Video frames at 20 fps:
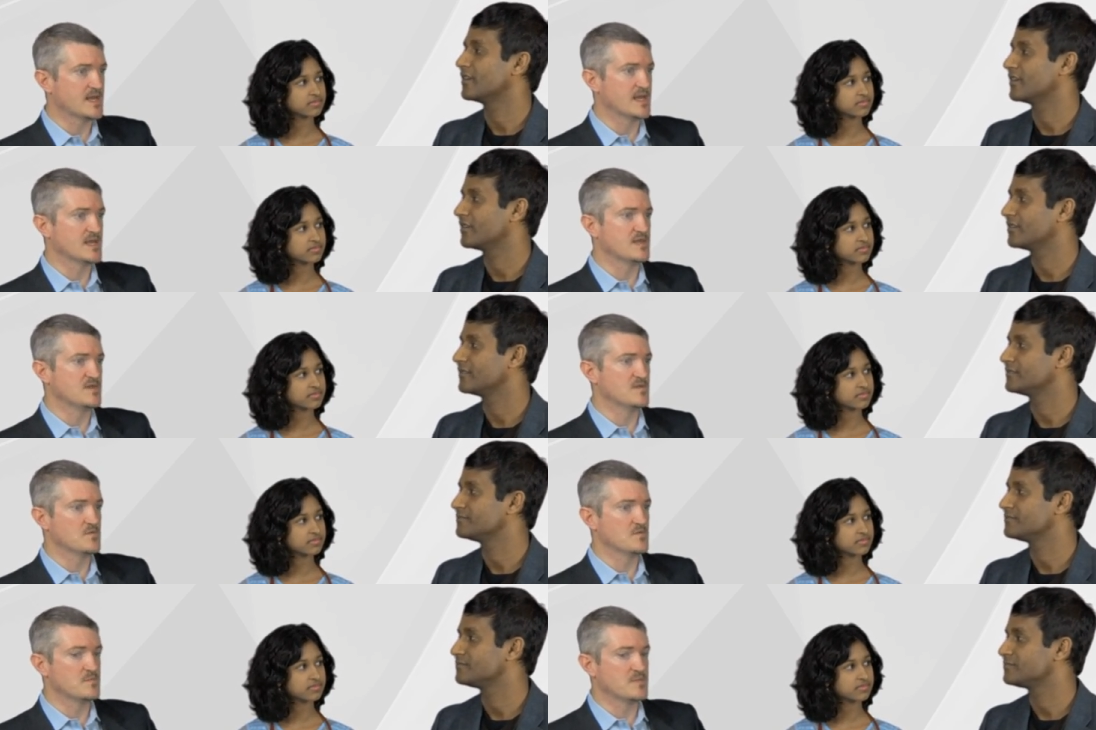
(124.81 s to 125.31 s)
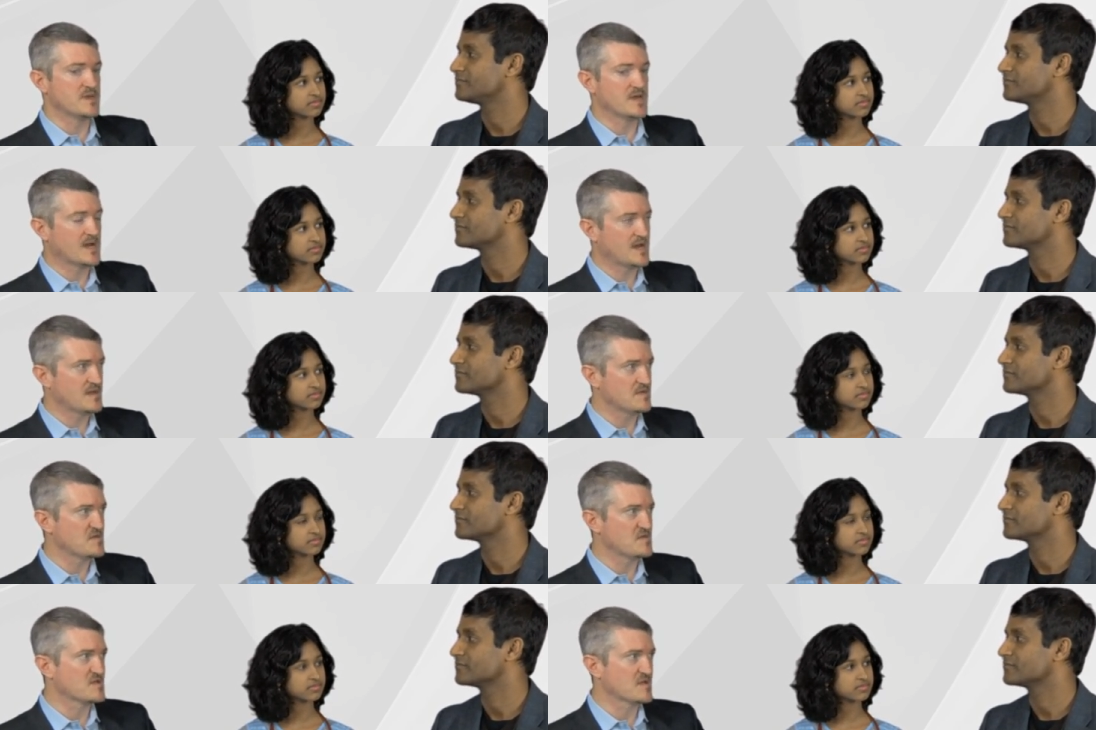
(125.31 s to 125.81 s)
Speaker 1: and you would be
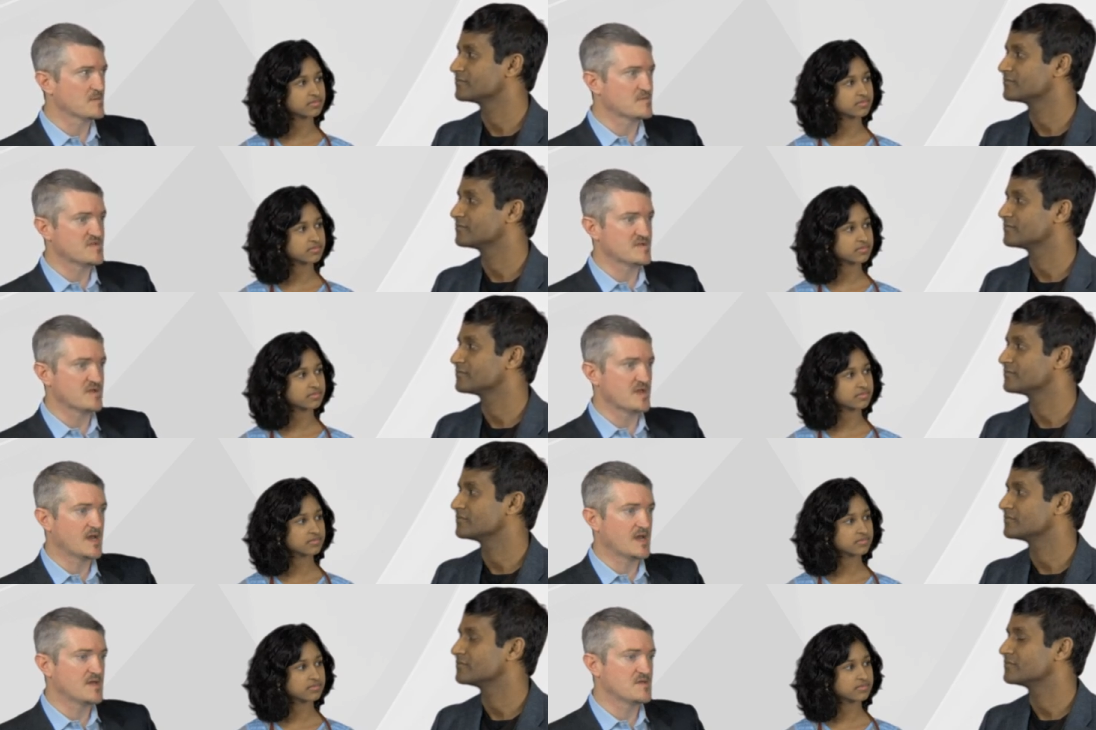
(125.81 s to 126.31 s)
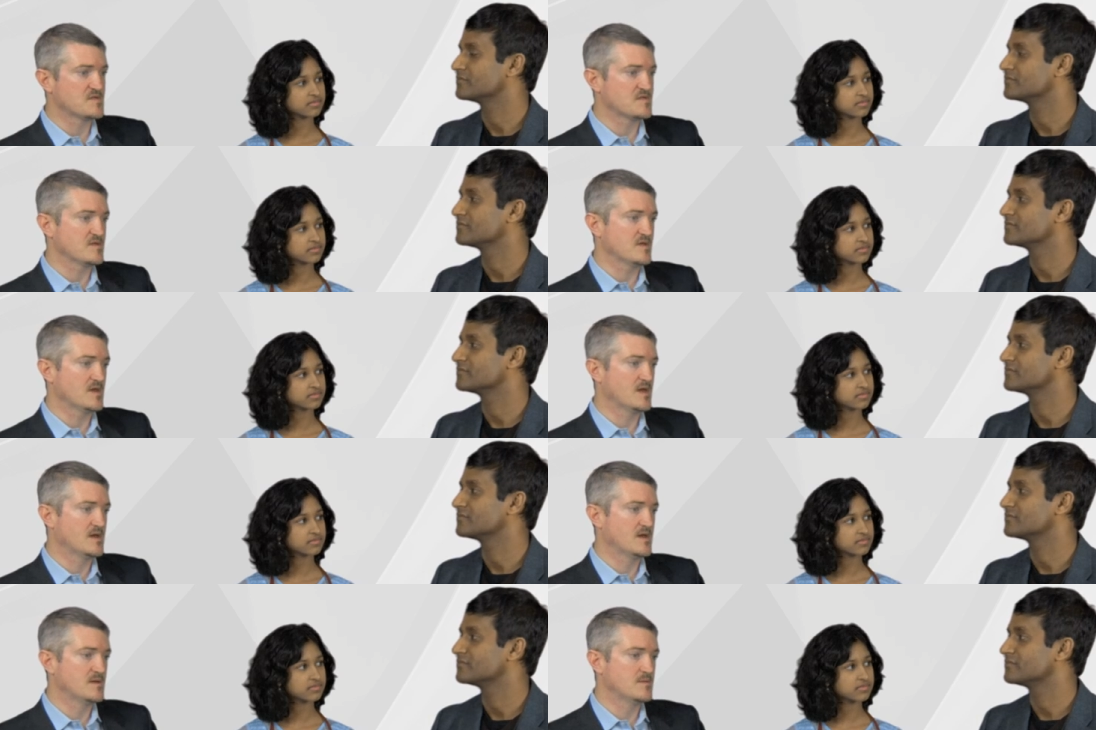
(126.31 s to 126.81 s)
highly subsidized,
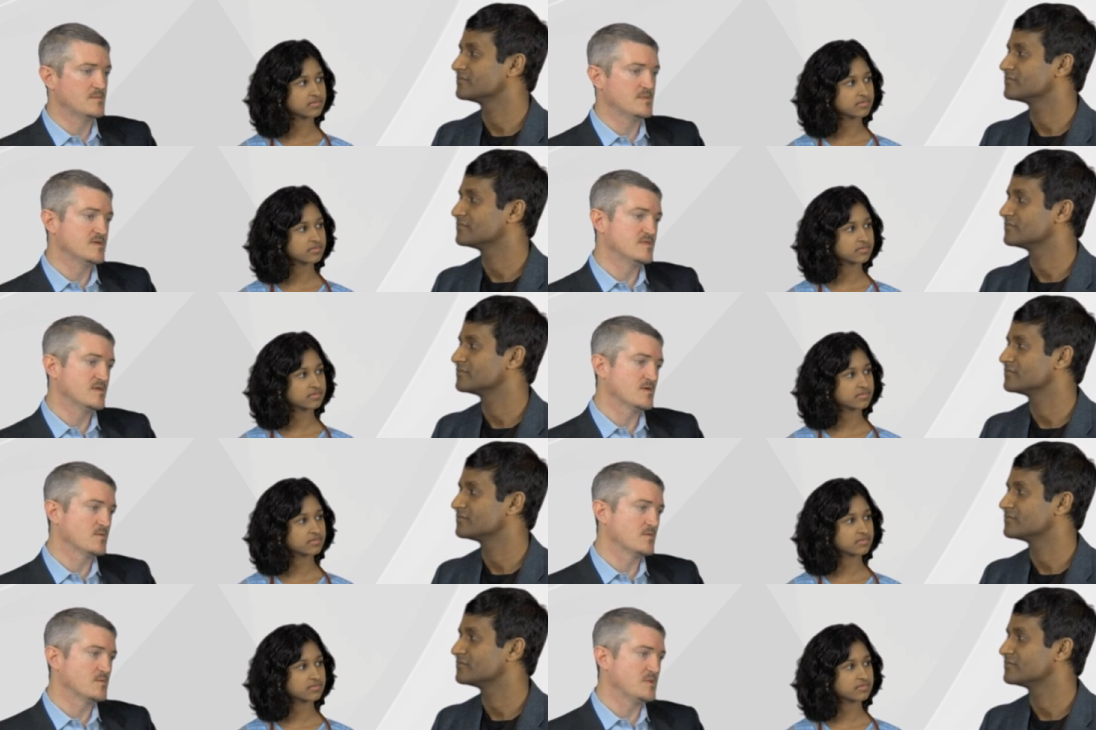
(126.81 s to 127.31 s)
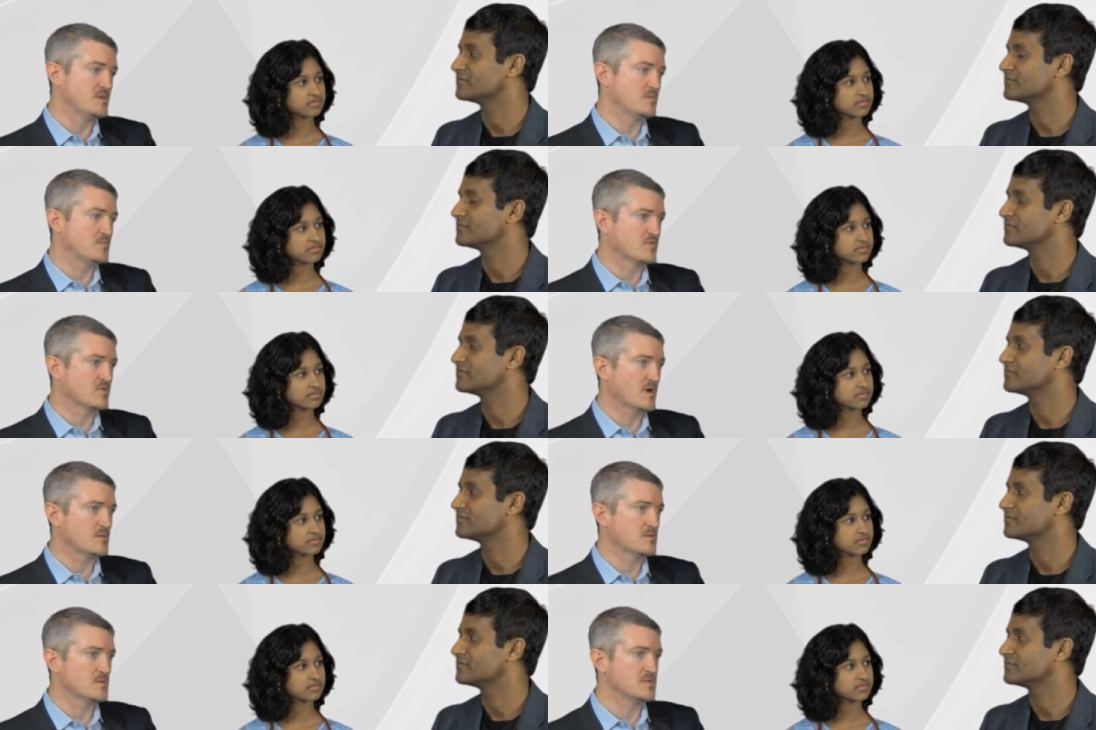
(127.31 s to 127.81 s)
um, and there would be
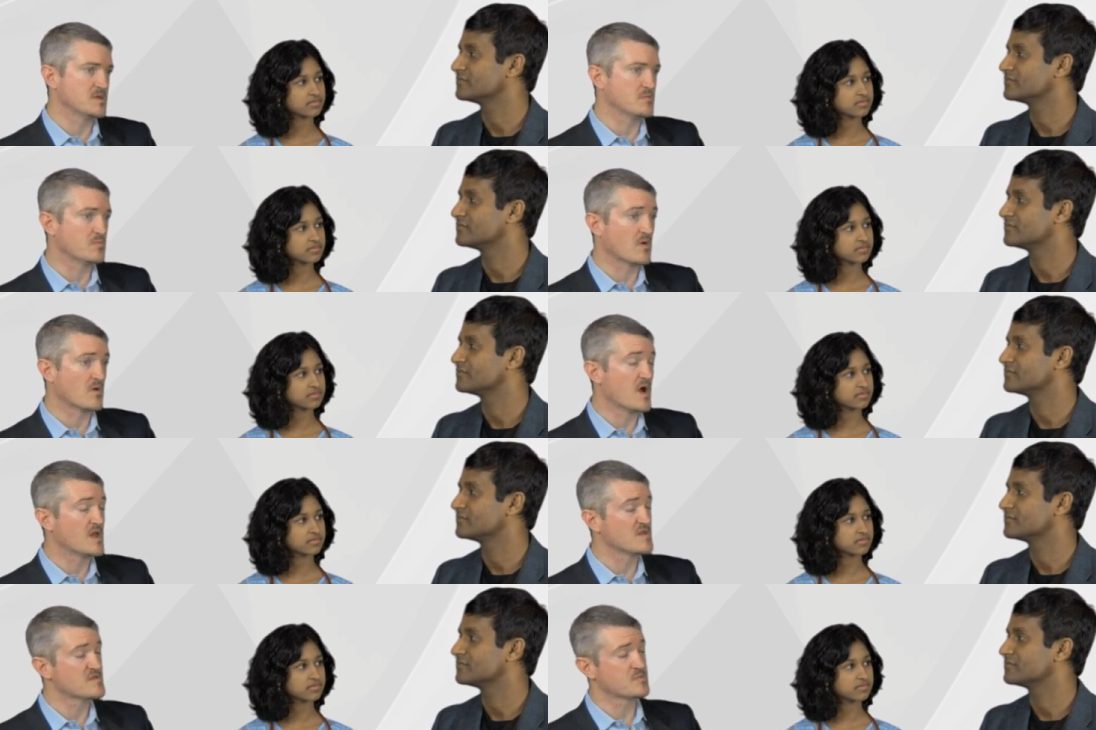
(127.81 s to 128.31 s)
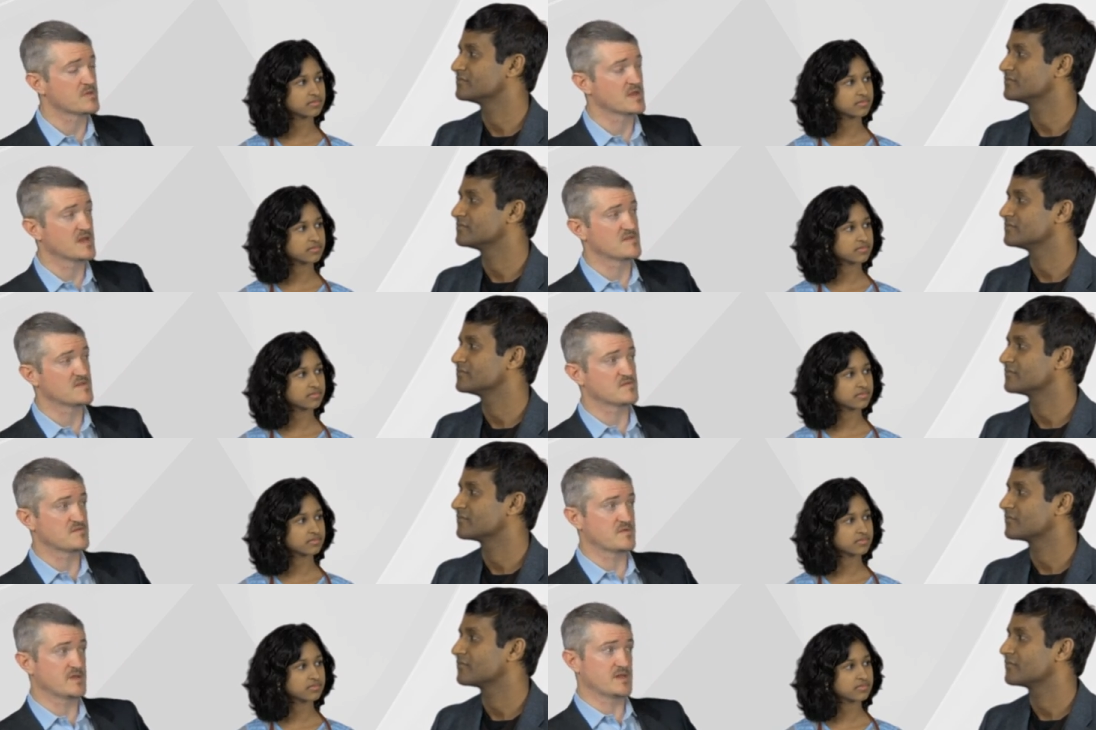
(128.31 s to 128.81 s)
probably bronze
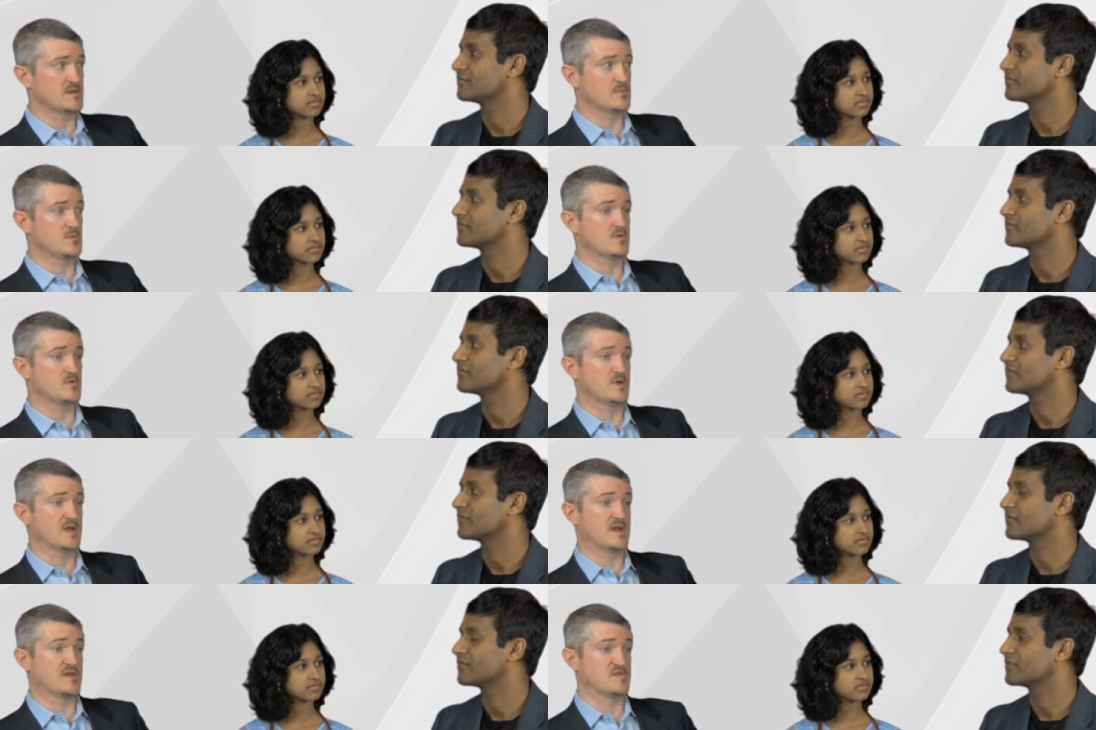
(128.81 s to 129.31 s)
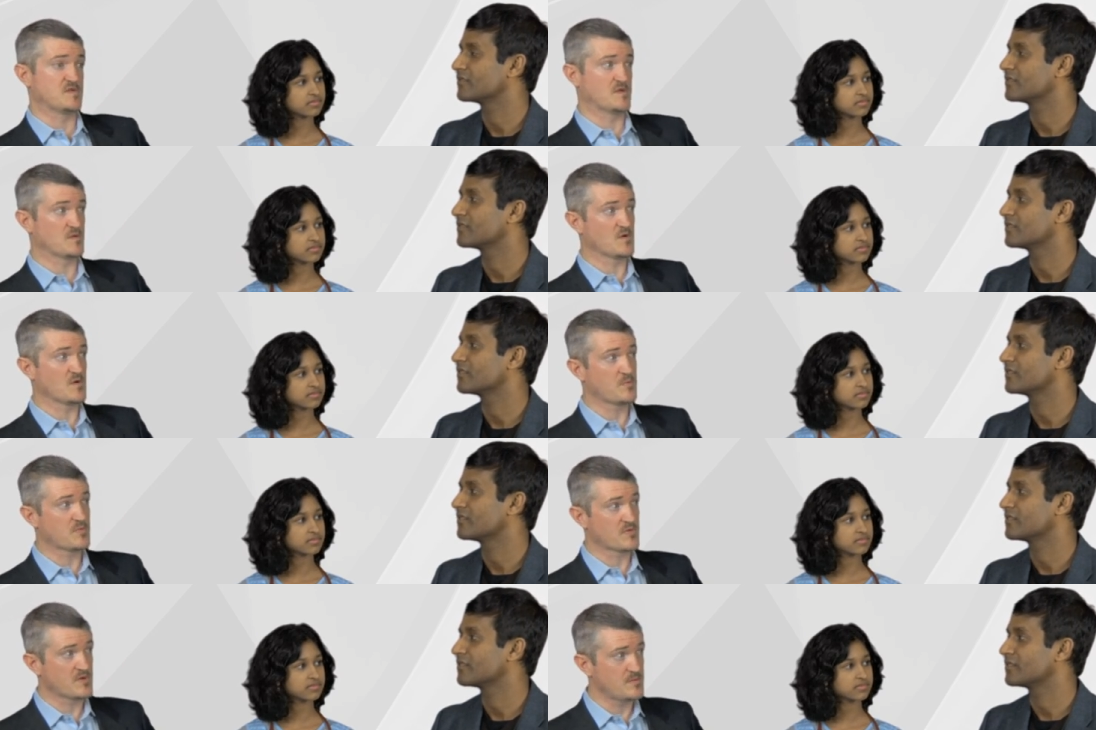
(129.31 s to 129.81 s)
plans available at a
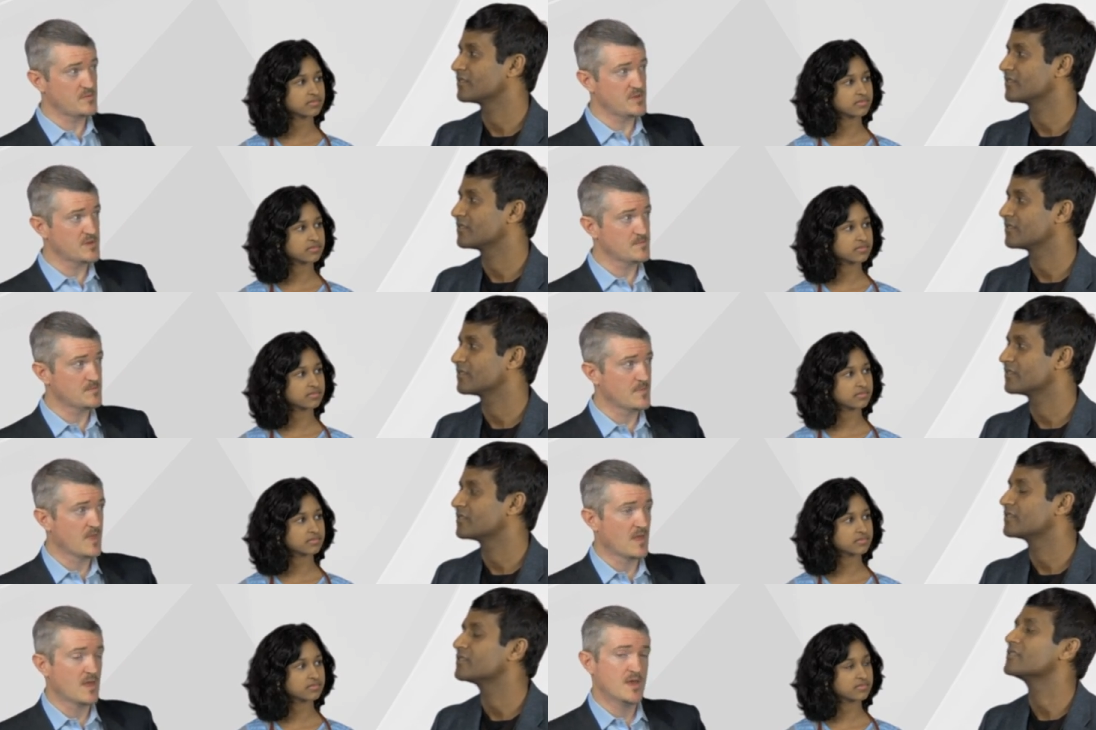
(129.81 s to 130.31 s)
zero premium,